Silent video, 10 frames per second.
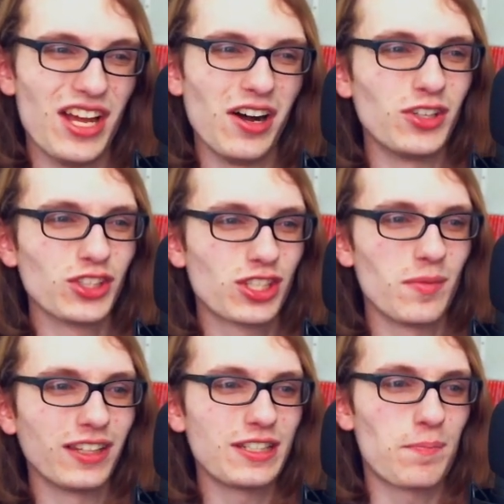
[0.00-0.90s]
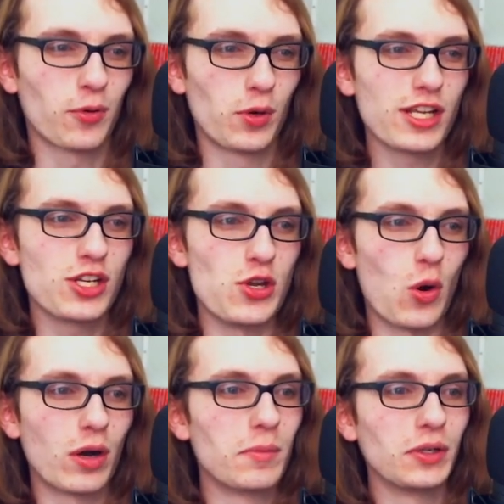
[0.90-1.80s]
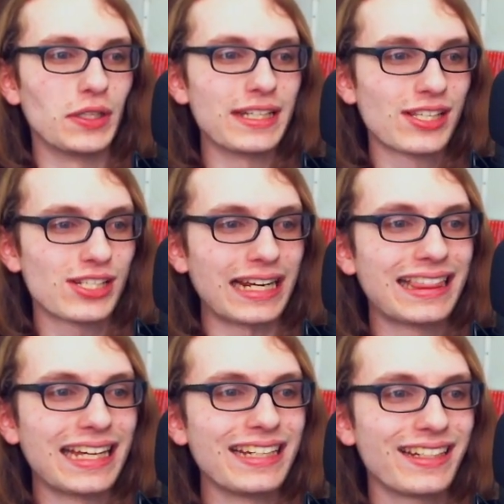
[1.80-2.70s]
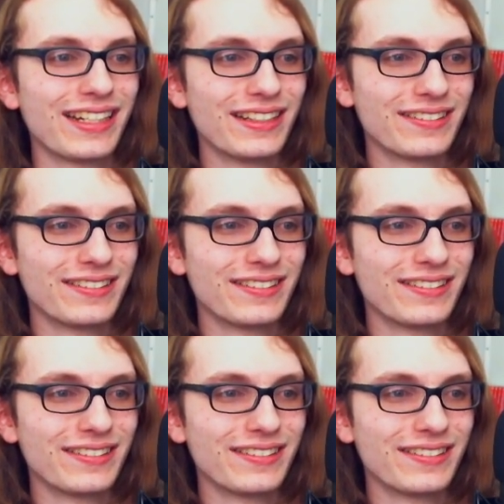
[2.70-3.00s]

ultimately pretty normal list, I think.